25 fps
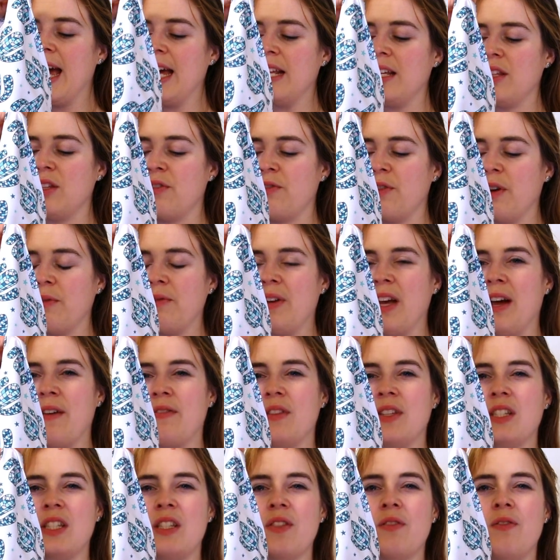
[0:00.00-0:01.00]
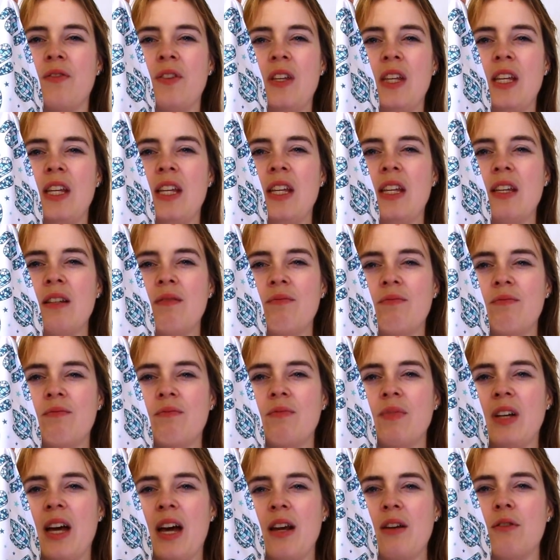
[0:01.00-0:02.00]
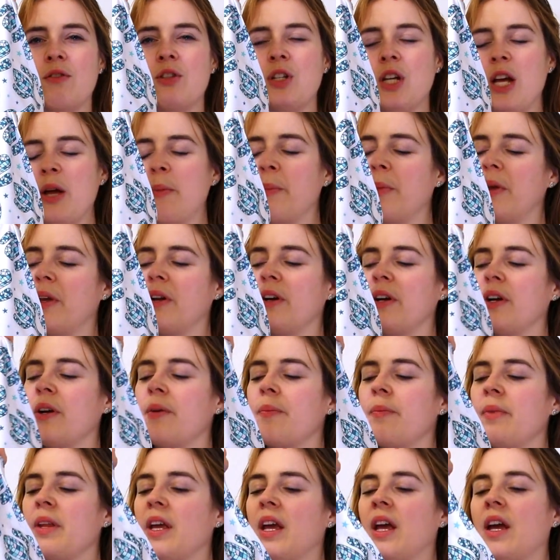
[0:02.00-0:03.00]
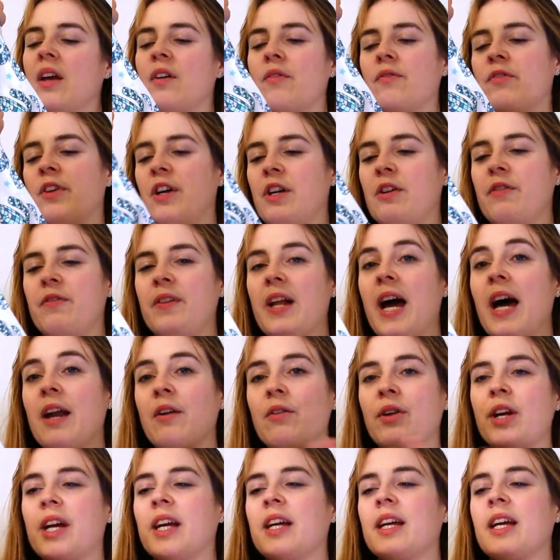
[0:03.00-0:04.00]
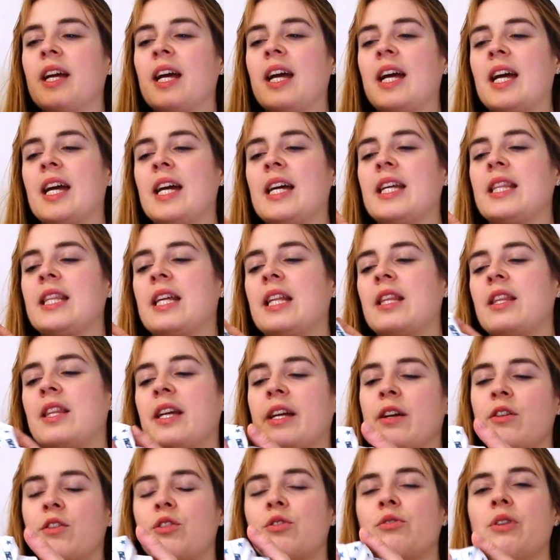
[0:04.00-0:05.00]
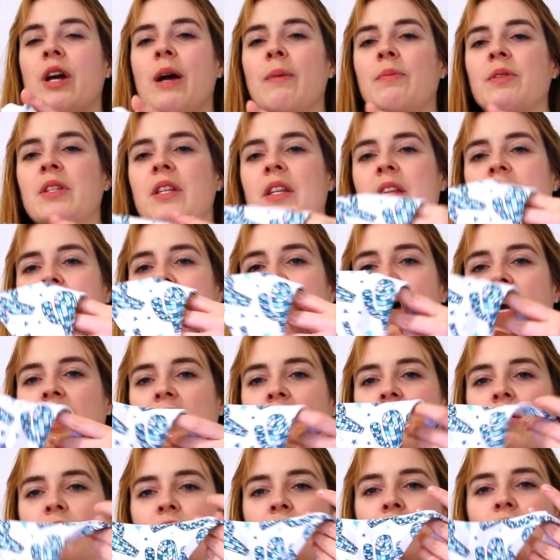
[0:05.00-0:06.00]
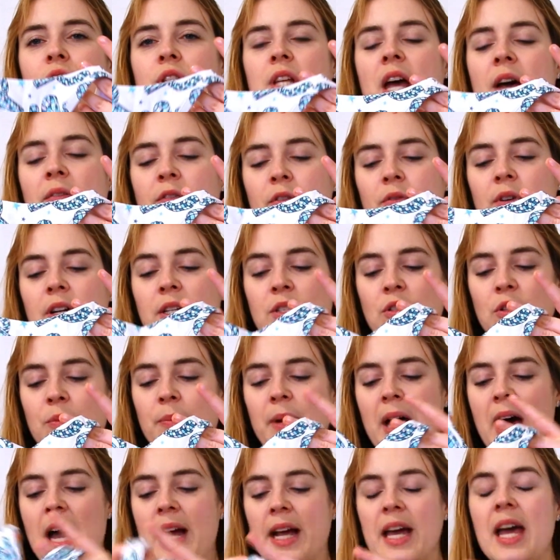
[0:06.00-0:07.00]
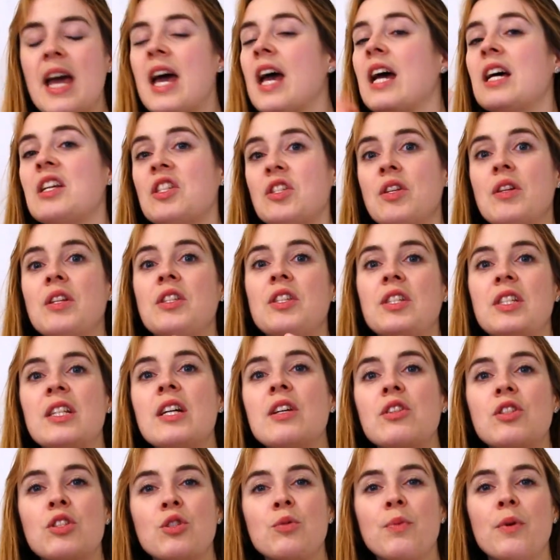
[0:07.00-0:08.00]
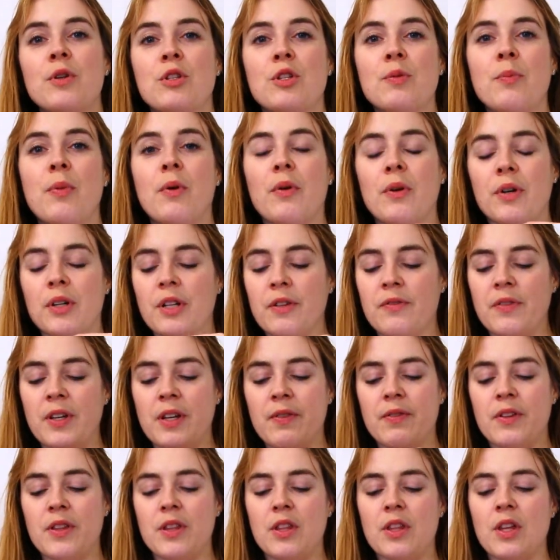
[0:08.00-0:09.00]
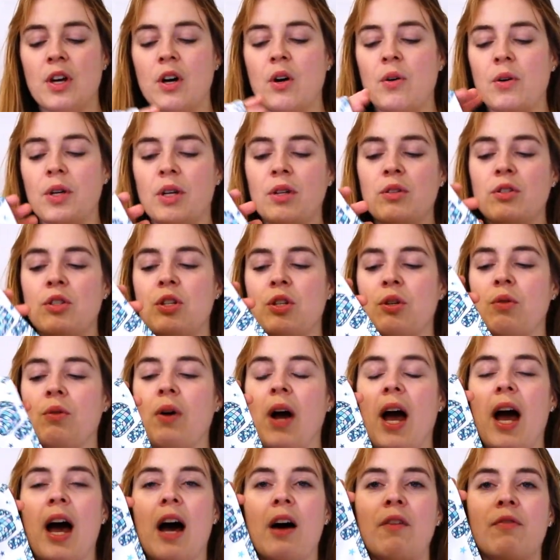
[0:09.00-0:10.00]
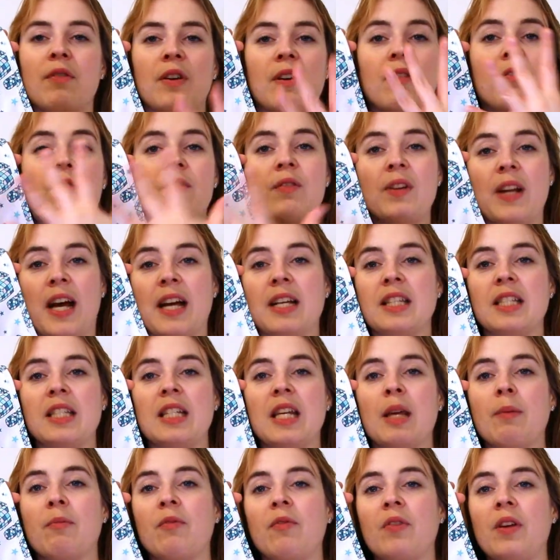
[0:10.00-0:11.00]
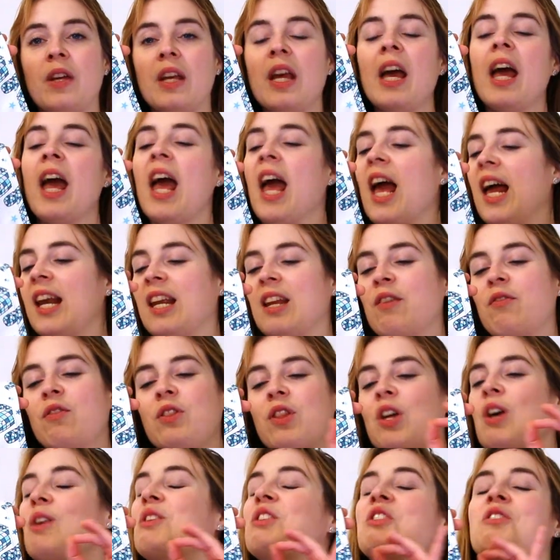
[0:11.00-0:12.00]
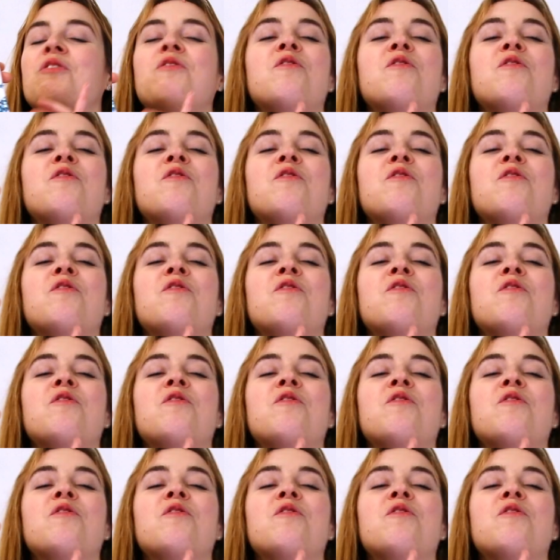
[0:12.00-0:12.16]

And in the front we have this V kind of shape here. Very flattering, and then thicker straps, and in the back you also just have a racer back. So it is still super supportive, even though you do have a nice deep V, and even though it's a